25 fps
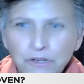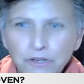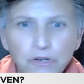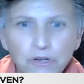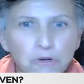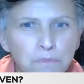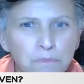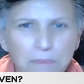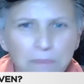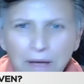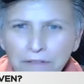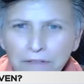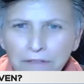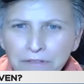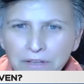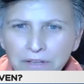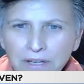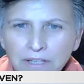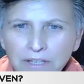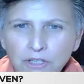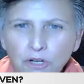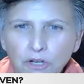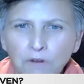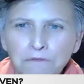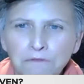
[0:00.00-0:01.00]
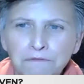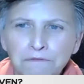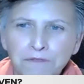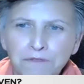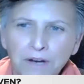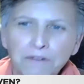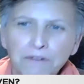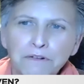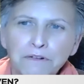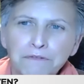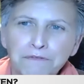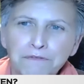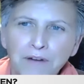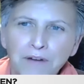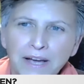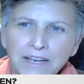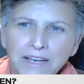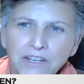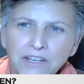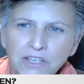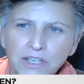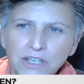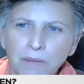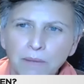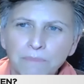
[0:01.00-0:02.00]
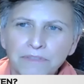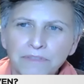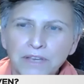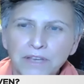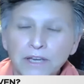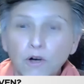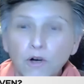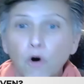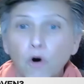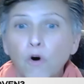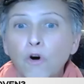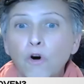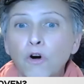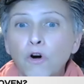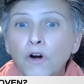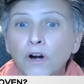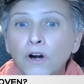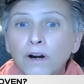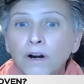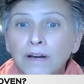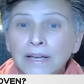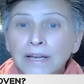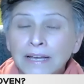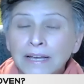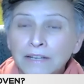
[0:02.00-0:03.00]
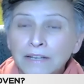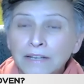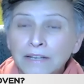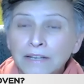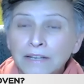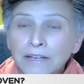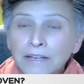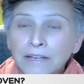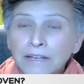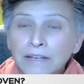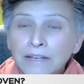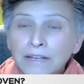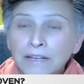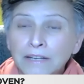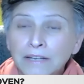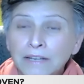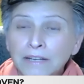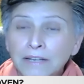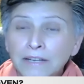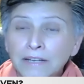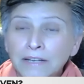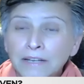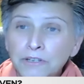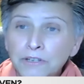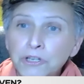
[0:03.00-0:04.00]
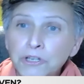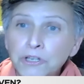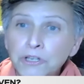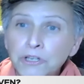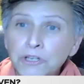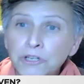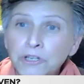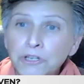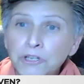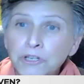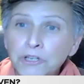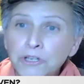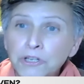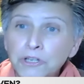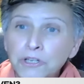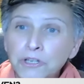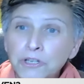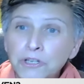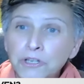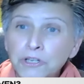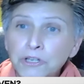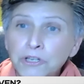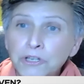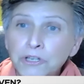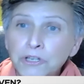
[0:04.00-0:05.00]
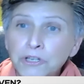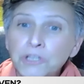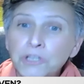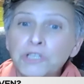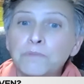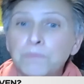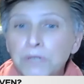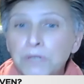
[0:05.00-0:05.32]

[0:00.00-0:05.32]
new methods of verifying something or disputing something that was